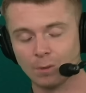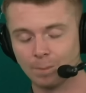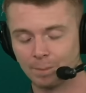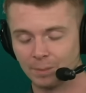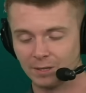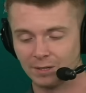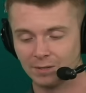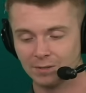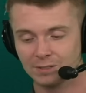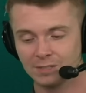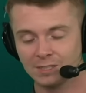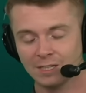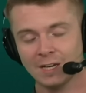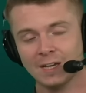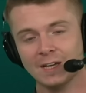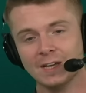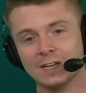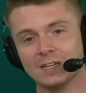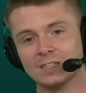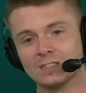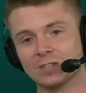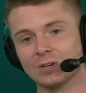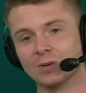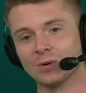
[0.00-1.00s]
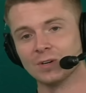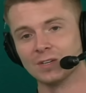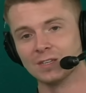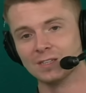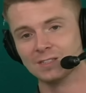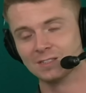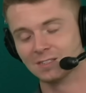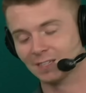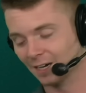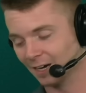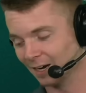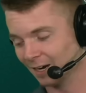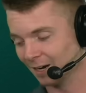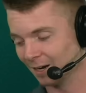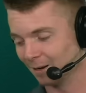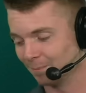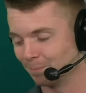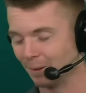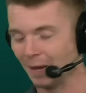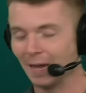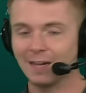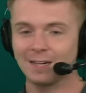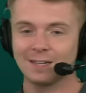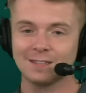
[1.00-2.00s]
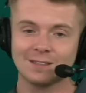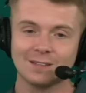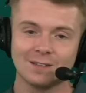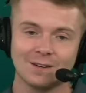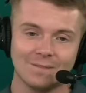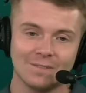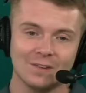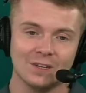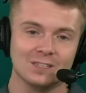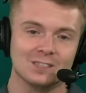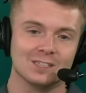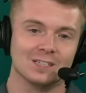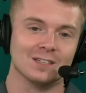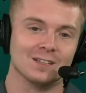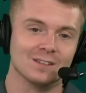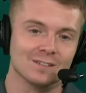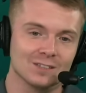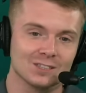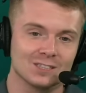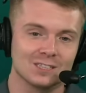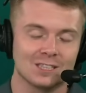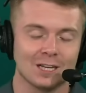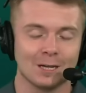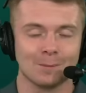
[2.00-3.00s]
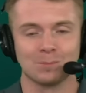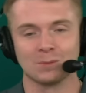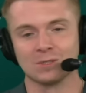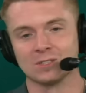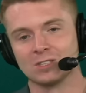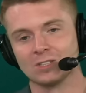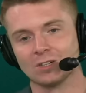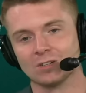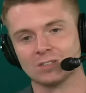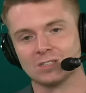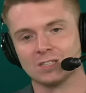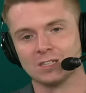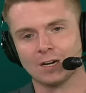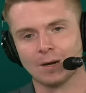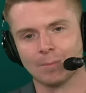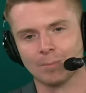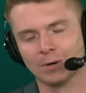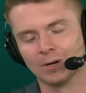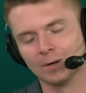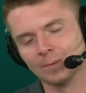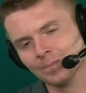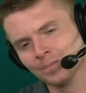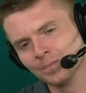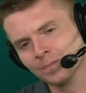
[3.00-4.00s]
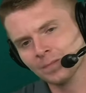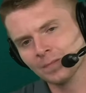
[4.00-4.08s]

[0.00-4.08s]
Bills. So he's back in the division. And let's type his jersey number.